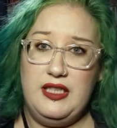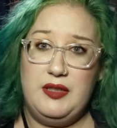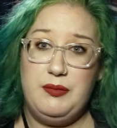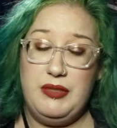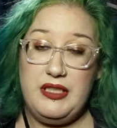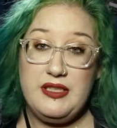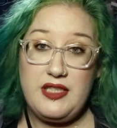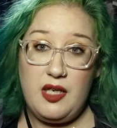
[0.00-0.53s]

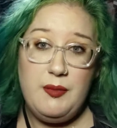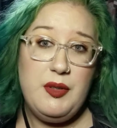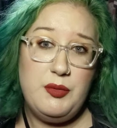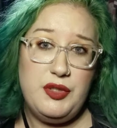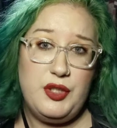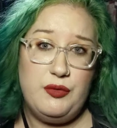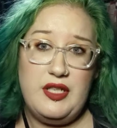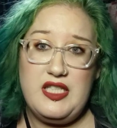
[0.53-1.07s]
Like, please come in
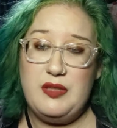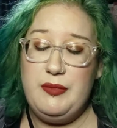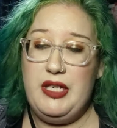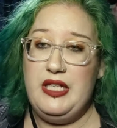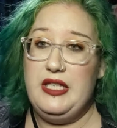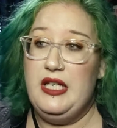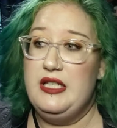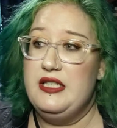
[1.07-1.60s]
with your
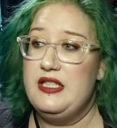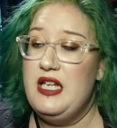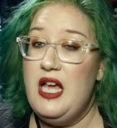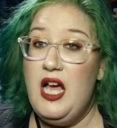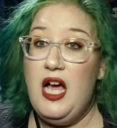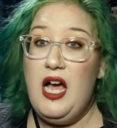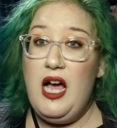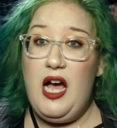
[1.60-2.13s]
resume. And,